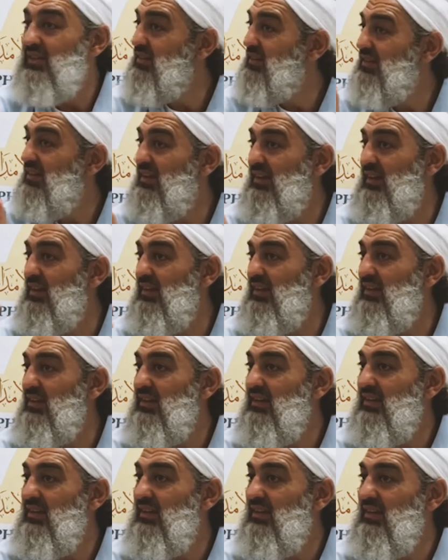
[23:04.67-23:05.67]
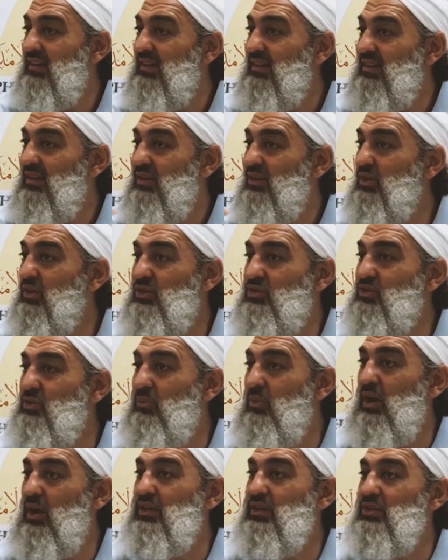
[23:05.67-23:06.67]
Huh? Who's
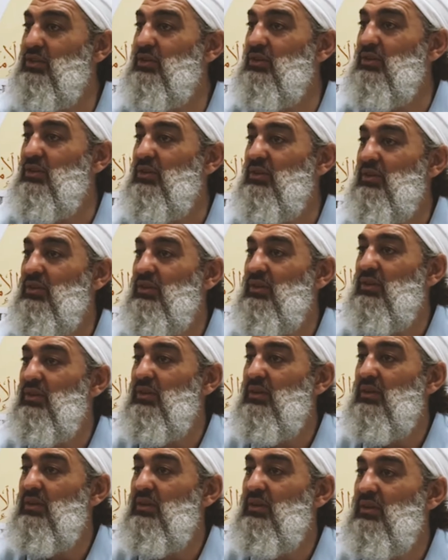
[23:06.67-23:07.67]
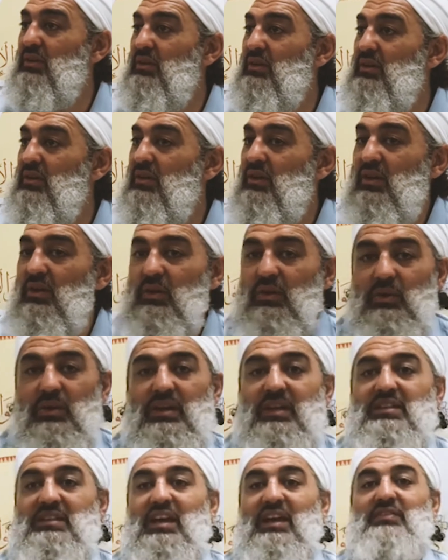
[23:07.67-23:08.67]
reminding you? Did
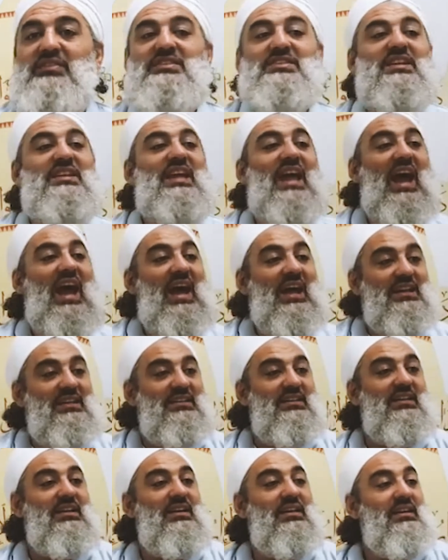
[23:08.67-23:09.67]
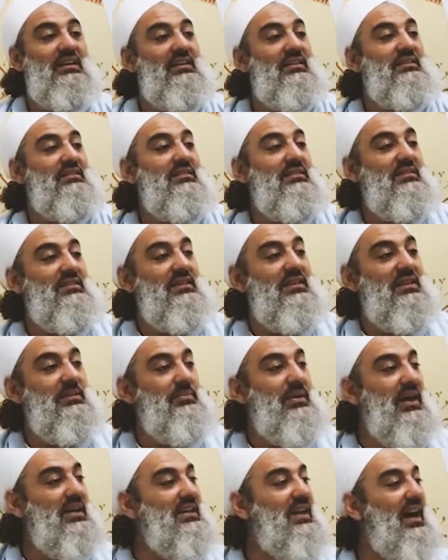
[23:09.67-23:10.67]
you ever see an ad? Think
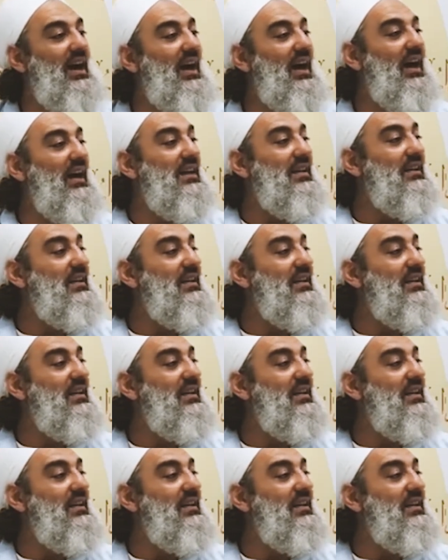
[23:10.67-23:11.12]
about your heart.